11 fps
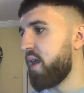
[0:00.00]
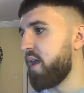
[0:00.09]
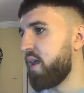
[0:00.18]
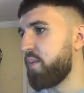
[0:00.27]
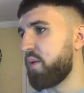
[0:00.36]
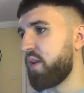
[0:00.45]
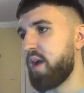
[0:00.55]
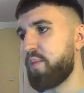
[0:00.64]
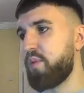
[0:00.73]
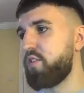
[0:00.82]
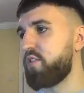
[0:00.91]
But
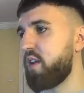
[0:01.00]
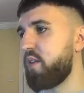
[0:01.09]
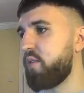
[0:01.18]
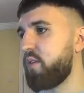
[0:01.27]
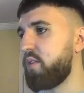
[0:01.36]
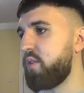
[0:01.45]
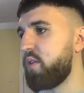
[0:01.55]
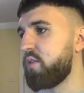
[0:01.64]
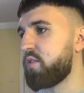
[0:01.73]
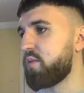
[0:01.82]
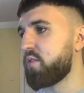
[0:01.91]
appreciate everyone who
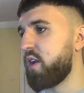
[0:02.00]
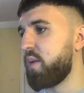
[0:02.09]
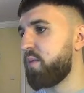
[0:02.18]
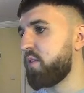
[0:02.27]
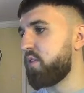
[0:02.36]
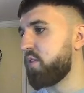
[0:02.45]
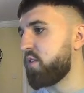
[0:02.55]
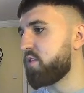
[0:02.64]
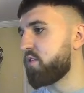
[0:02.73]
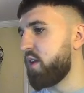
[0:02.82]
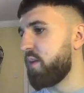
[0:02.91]
subscribed during the
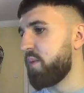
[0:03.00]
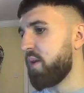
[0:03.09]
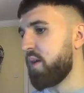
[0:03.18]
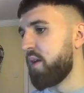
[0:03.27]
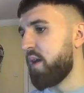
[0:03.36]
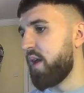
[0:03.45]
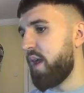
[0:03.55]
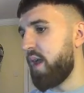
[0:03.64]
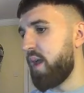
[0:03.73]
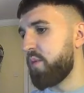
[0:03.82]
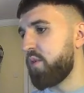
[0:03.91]
stream. I
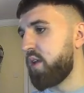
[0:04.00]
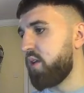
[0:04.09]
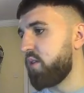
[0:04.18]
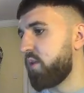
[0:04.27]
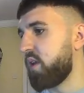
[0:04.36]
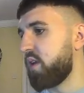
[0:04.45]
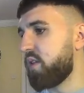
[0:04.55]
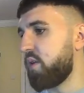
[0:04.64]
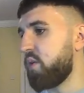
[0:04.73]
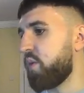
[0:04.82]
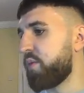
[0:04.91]
really do
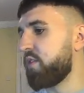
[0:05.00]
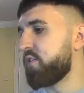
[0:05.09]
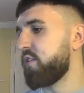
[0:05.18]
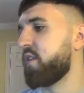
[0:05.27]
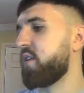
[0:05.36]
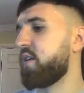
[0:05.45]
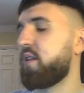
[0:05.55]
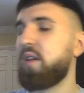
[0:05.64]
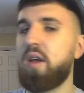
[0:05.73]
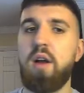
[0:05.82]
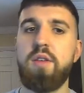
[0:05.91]
hope you're enjoying the
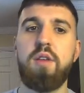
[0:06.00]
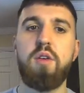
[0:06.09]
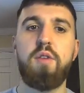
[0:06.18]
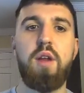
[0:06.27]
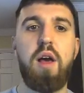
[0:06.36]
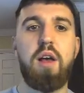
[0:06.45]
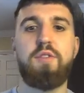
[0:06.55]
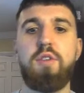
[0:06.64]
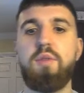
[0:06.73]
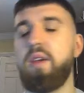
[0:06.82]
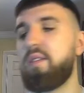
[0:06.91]
content over the last few
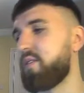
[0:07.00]
weeks.